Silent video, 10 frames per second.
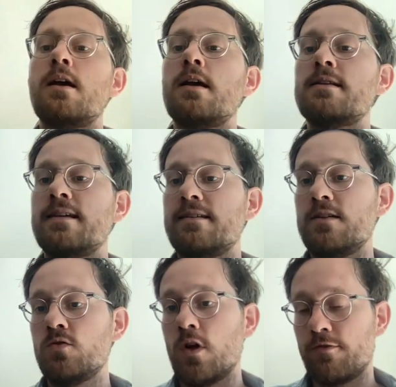is that they
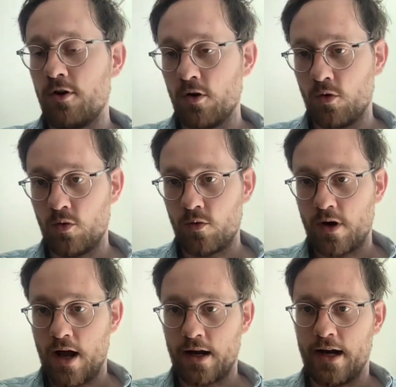do not follow
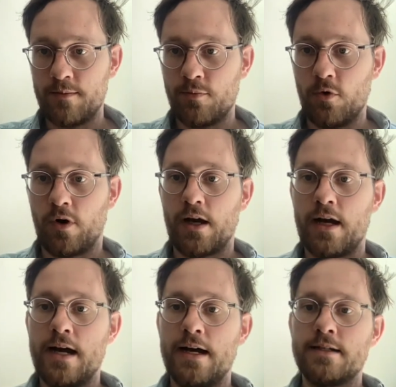a guidebook.
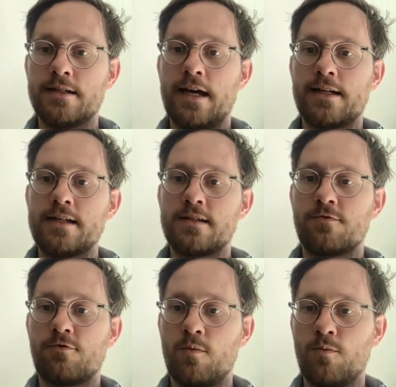And at
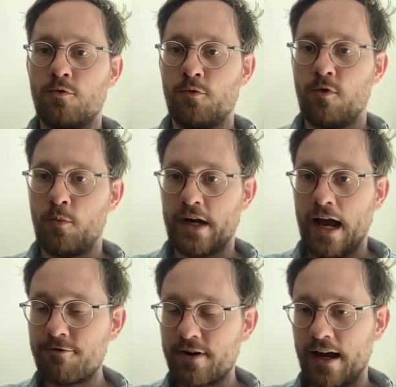least from what
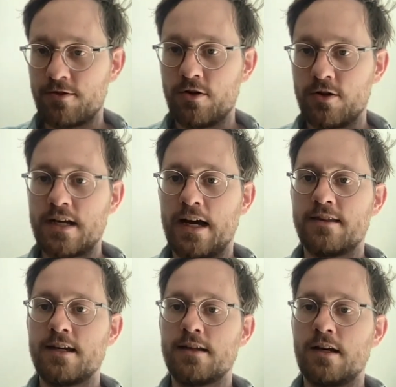I've gathered, I
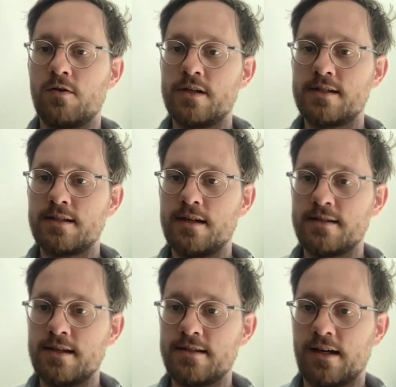think there is
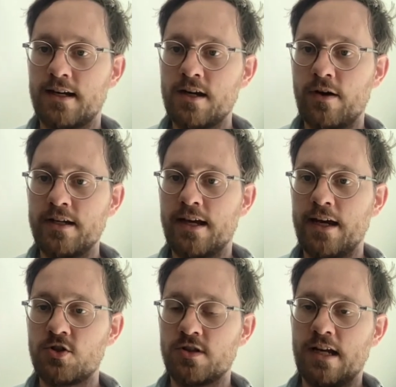a clear
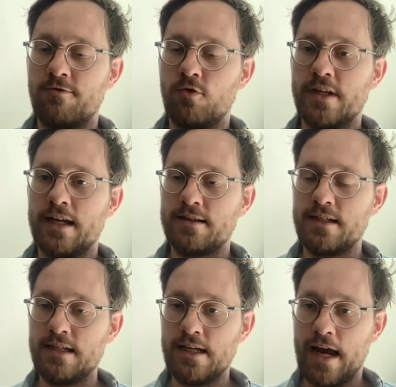indication, therefore, that
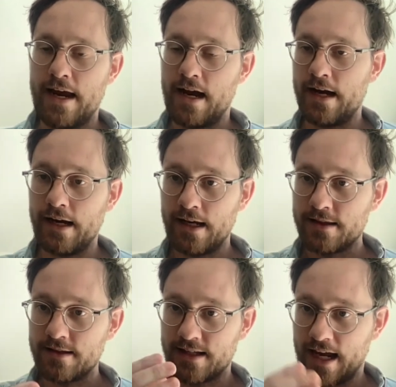the AI
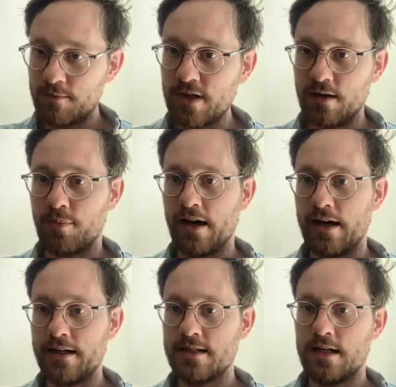that can be
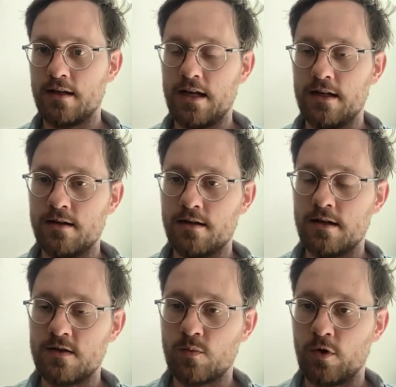applied
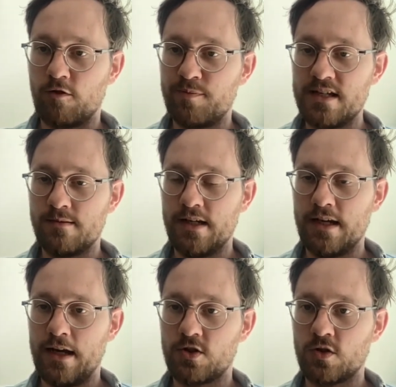in support of peace
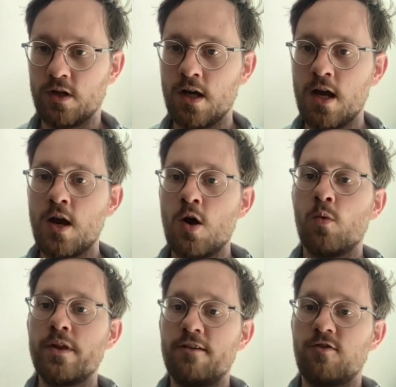mediation
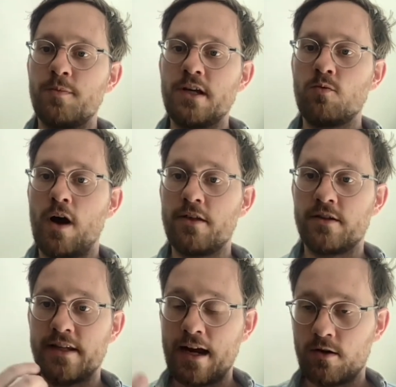would therefore be rather
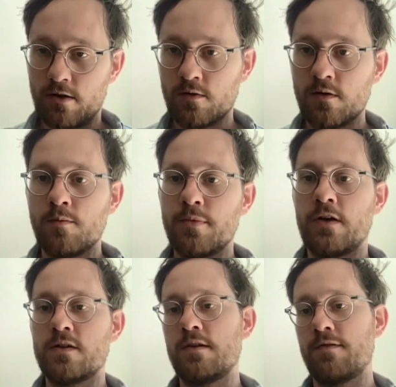narrow,
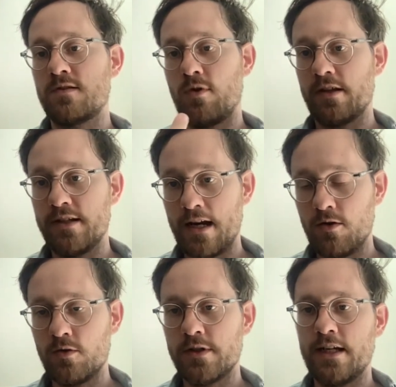because if it's rather
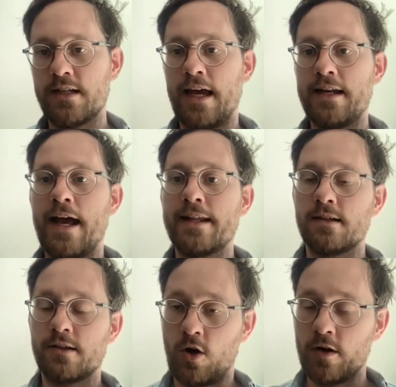narrow, then it can
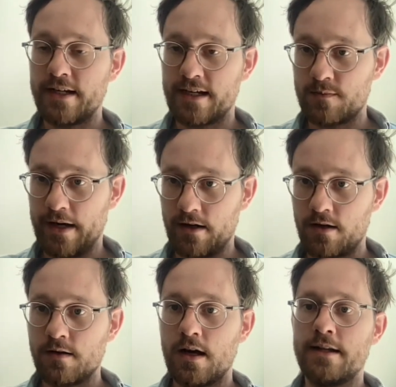handle the context better
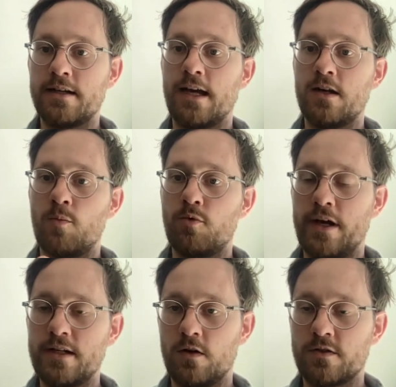and it can
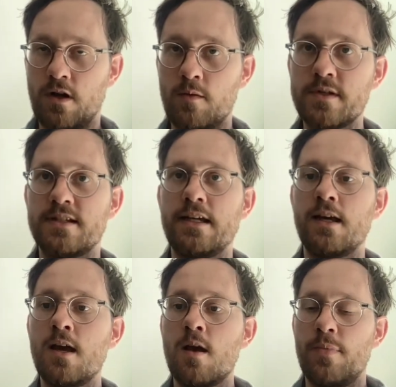operate
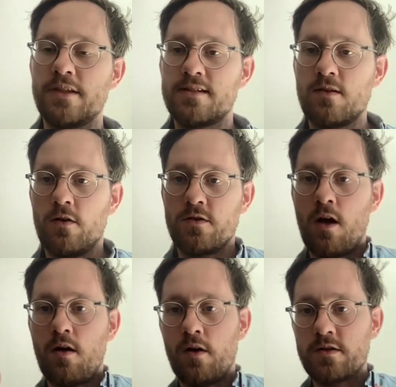autonomously. But this
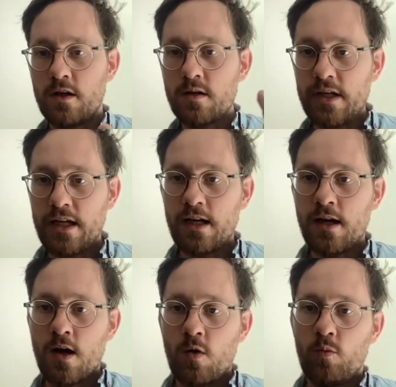autonomy
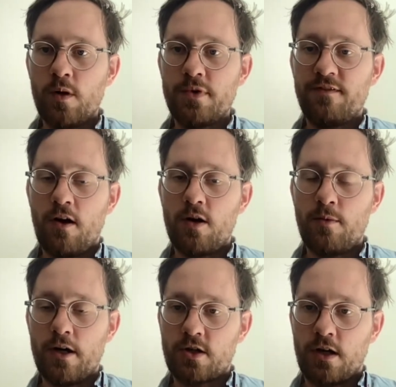will be very
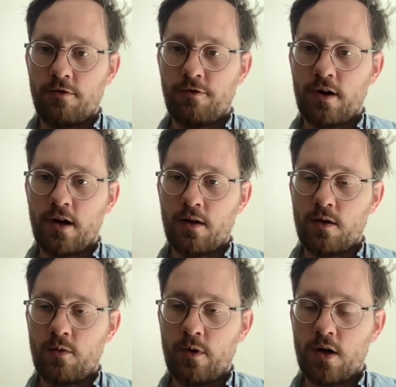much kind of
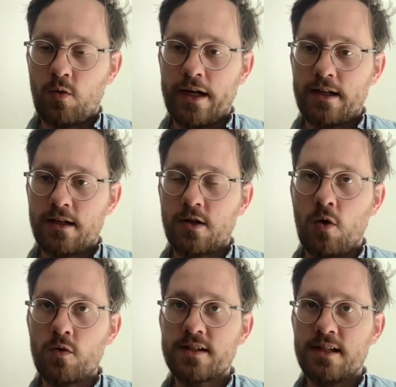quite
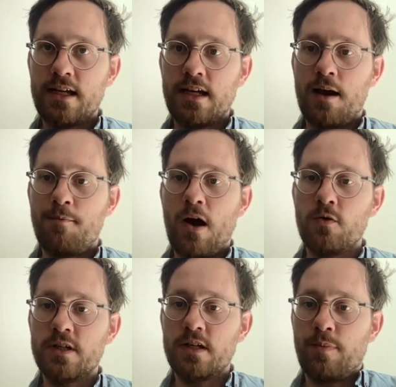closely
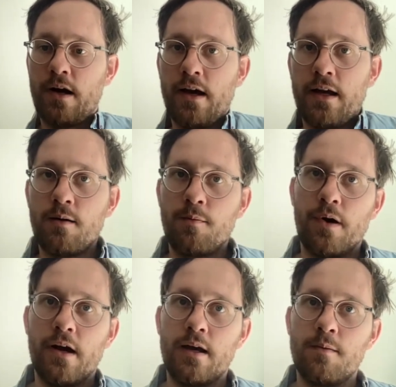bounded by
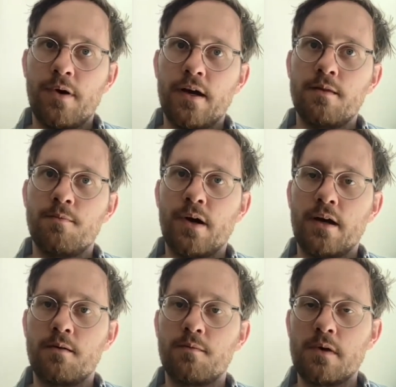the
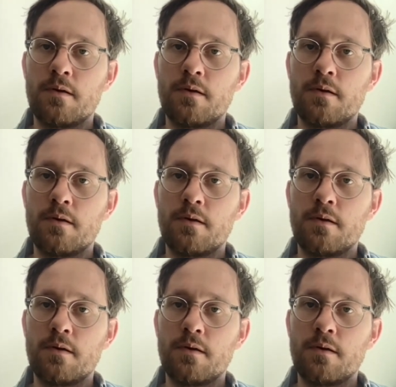kind